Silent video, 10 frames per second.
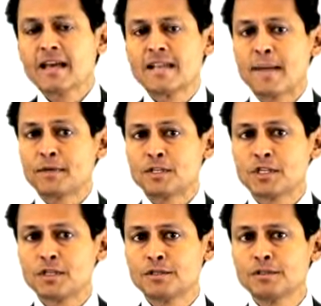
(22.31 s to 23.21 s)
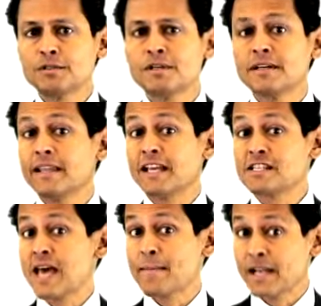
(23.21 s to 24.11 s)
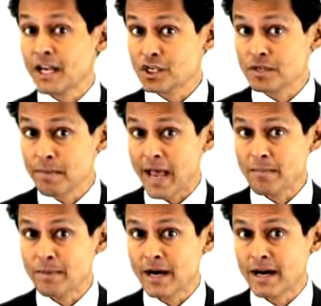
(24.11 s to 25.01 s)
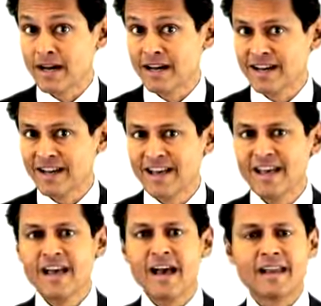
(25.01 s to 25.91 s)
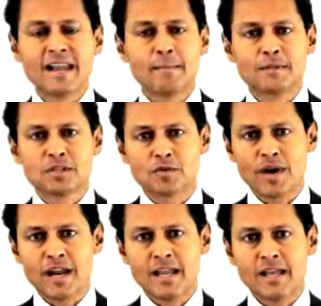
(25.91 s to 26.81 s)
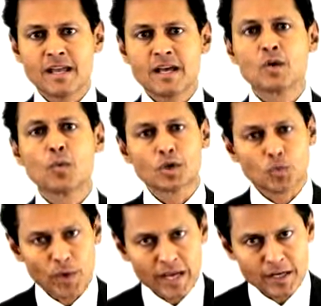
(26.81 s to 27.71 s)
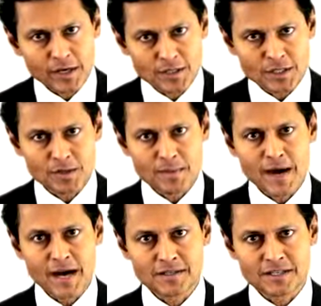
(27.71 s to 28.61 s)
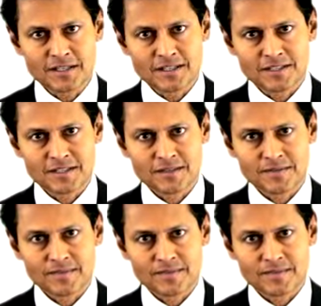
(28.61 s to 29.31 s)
Number two, the examination paper. And number three, what we're going to do about it.